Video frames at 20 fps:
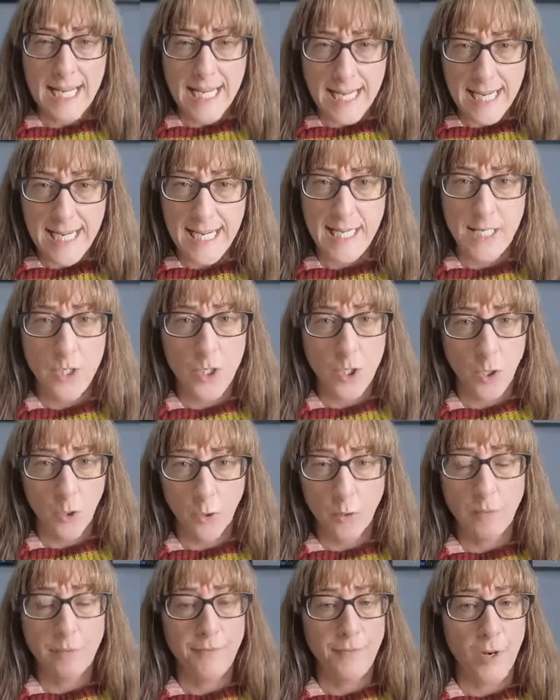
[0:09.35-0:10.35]
need to
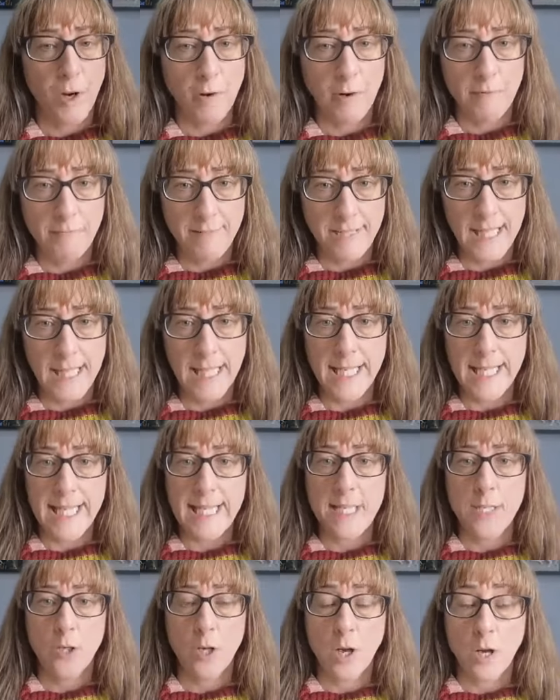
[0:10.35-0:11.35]
look for and really
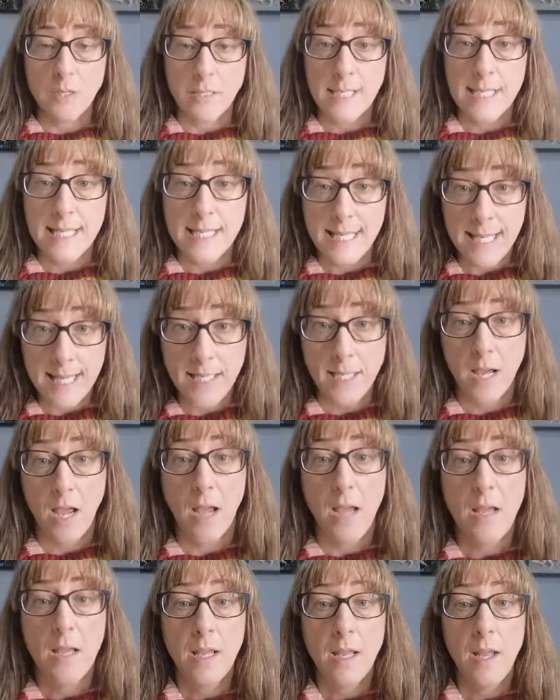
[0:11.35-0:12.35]
need to
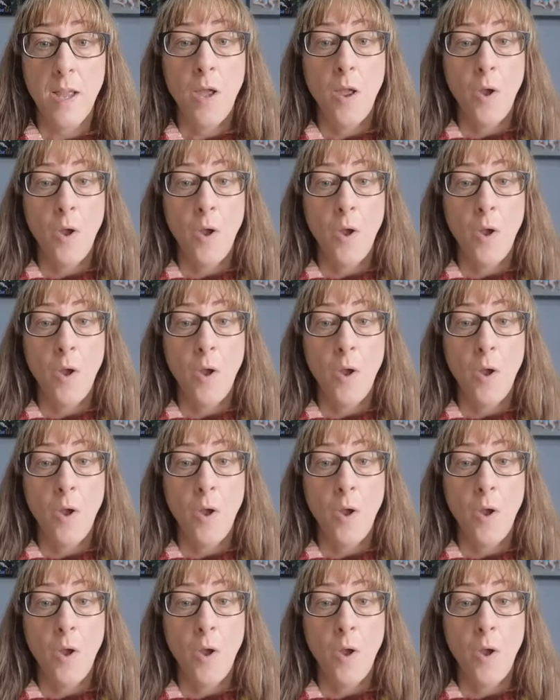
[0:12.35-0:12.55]
consider